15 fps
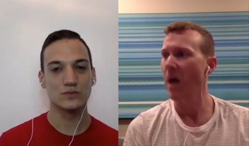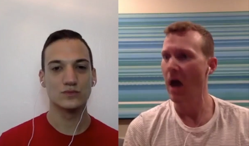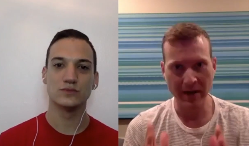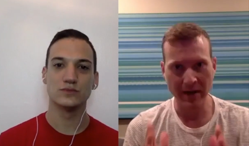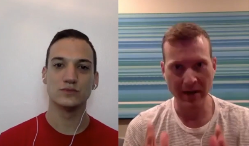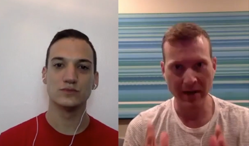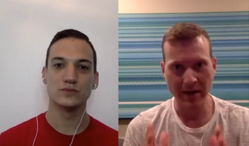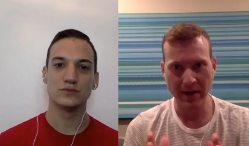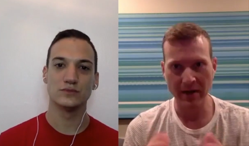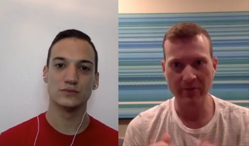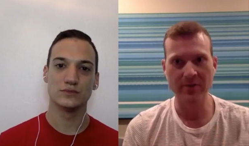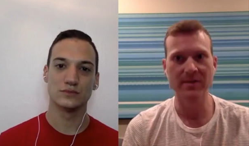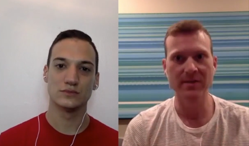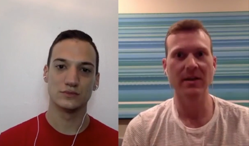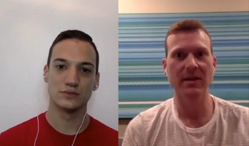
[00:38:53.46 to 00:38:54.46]
Speaker 1: I will make
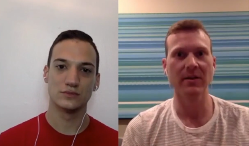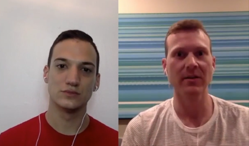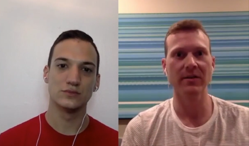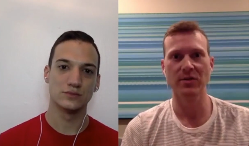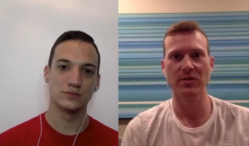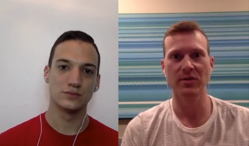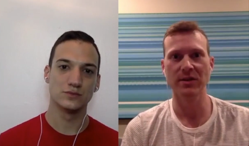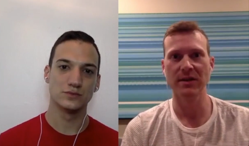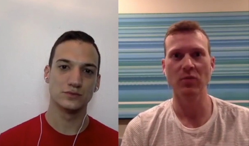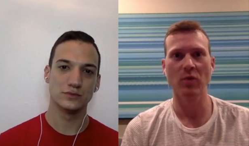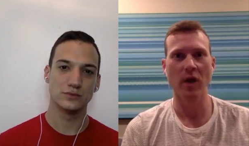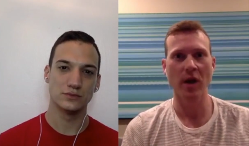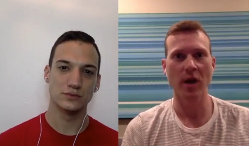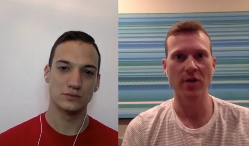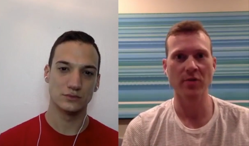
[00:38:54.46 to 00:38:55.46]
every skill in this
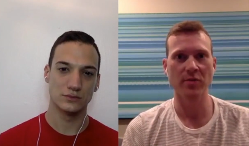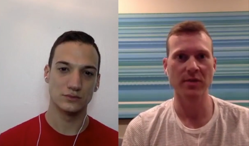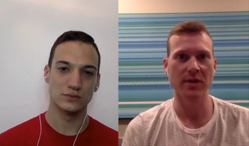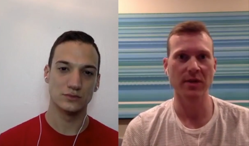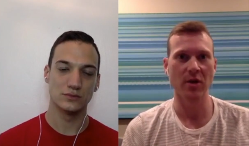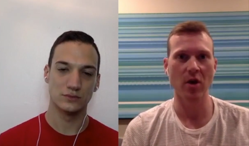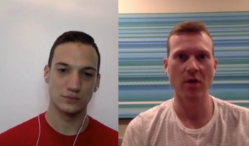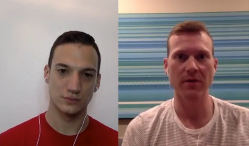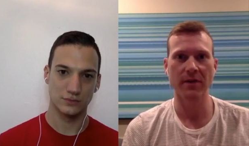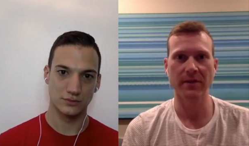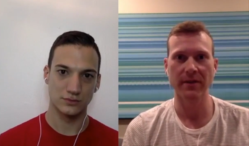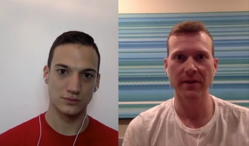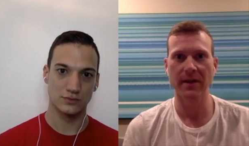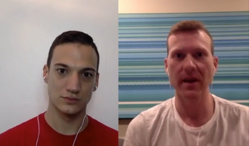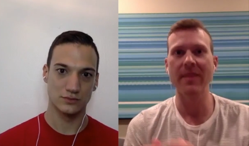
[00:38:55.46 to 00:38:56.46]
routine 100%
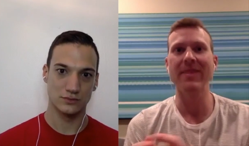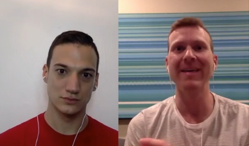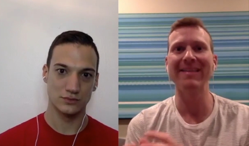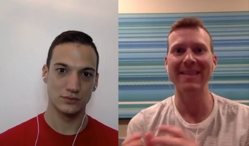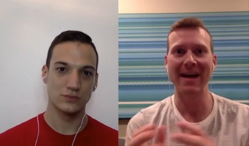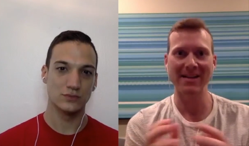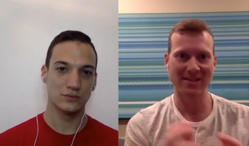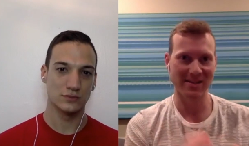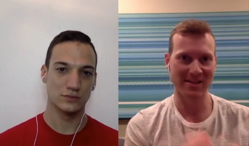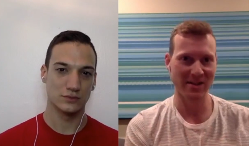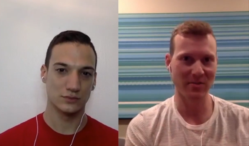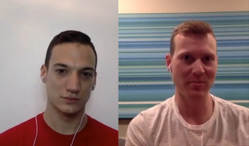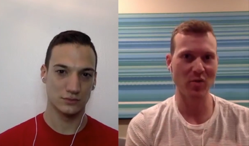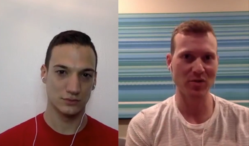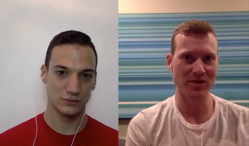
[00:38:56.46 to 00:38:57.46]
confidently. And I think that's
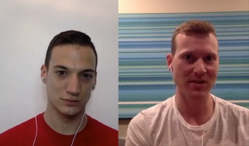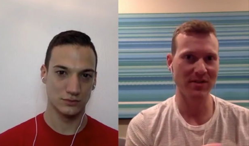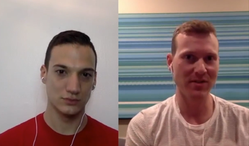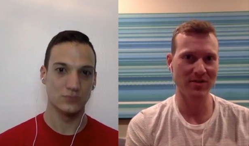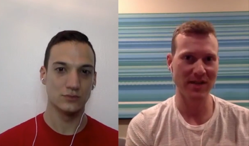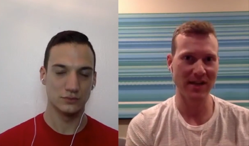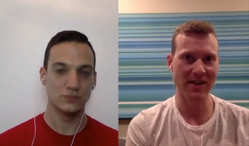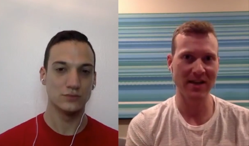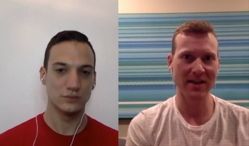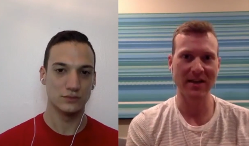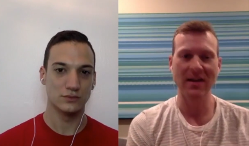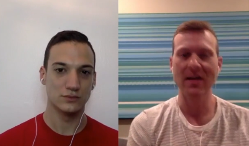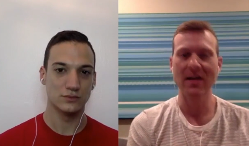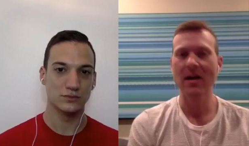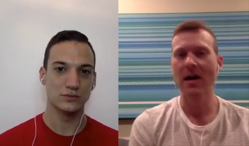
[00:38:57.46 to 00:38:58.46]
the approach that they're taking.
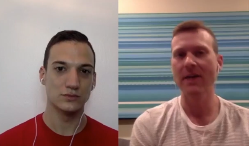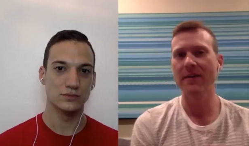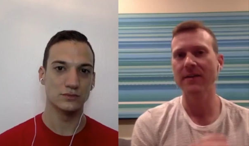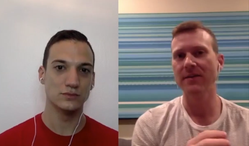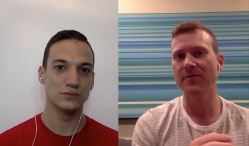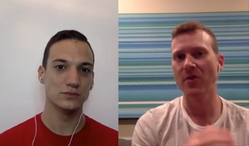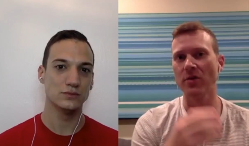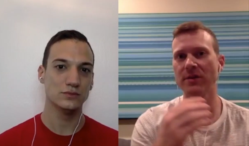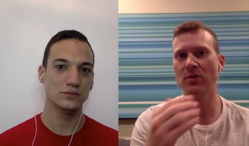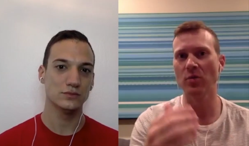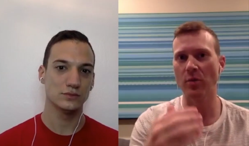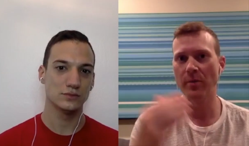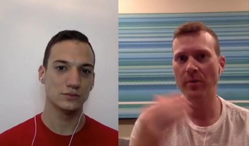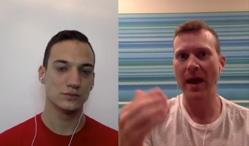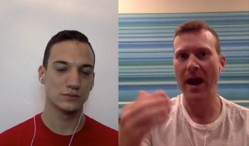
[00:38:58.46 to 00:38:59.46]
And the difficulty
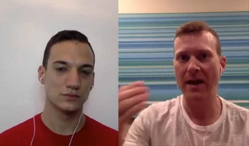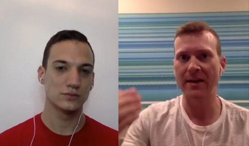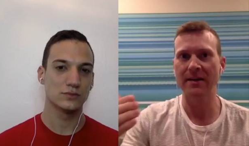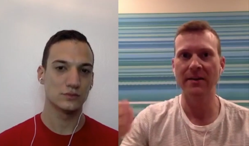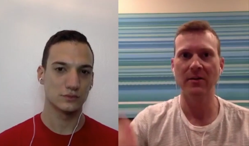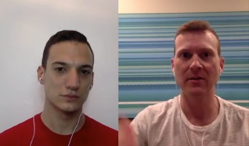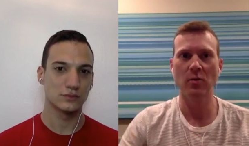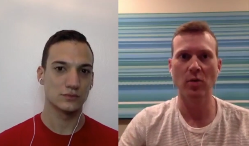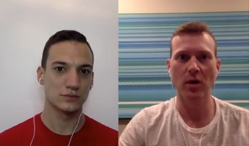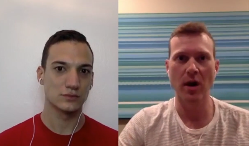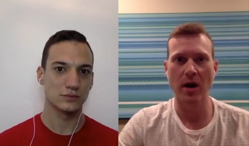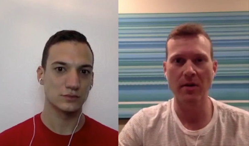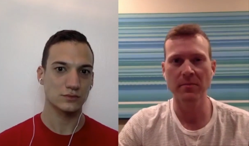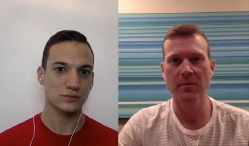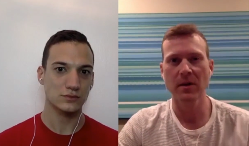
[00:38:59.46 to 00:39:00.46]
will be added and it will
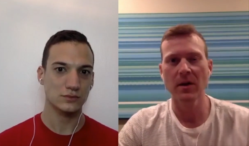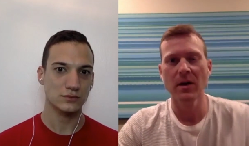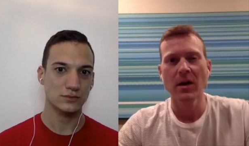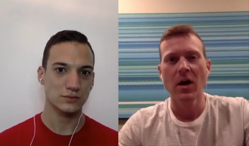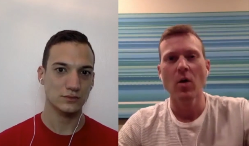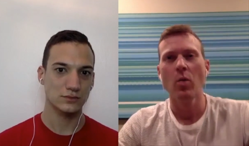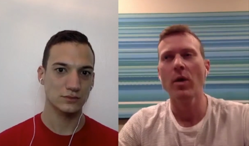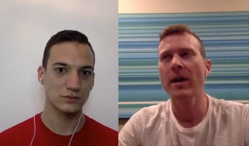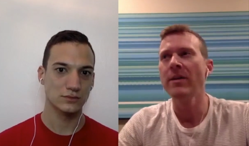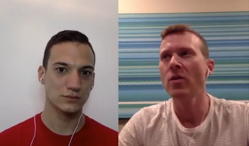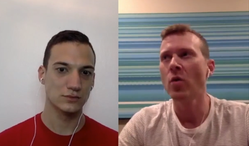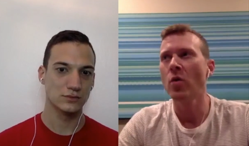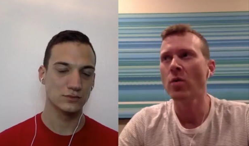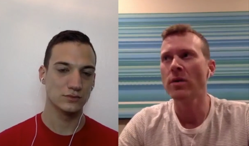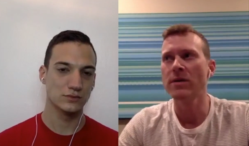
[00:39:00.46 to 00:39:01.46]
come. What I
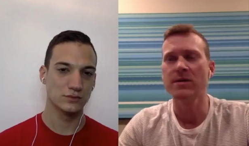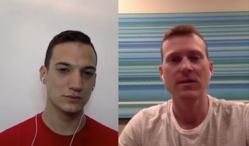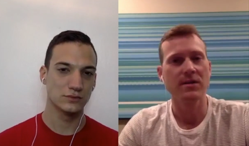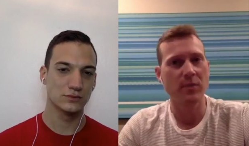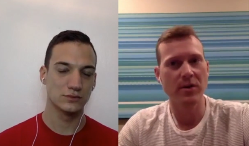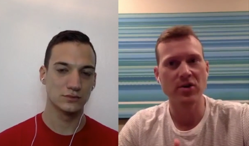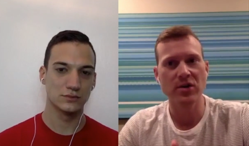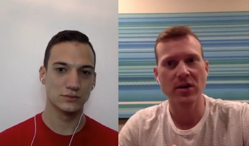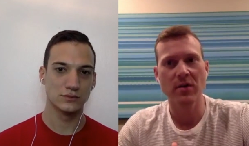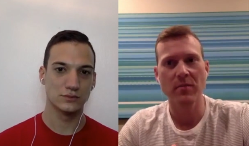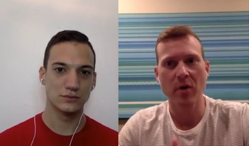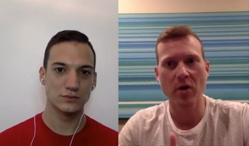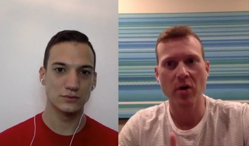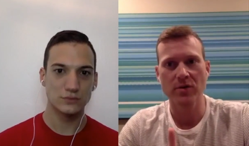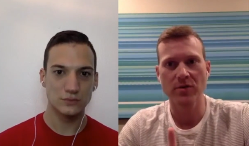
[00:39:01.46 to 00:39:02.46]
noticed, especially on
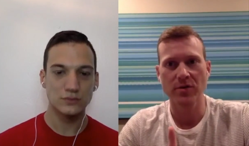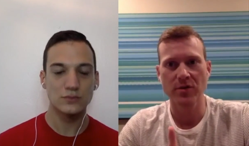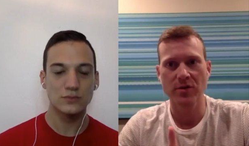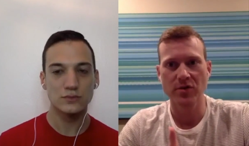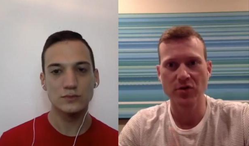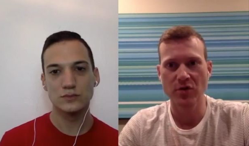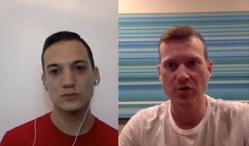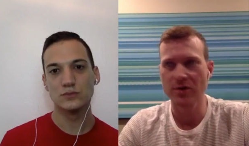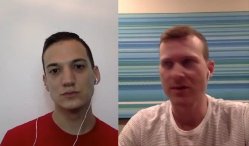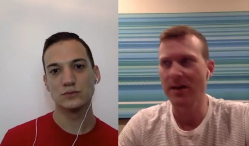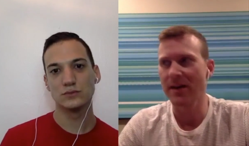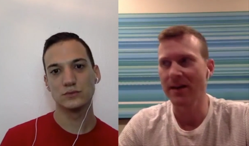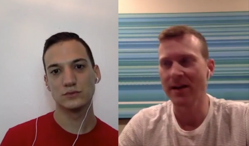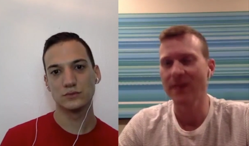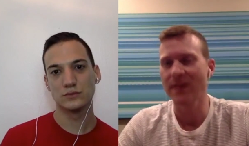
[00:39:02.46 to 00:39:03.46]
bars for the juniors, I could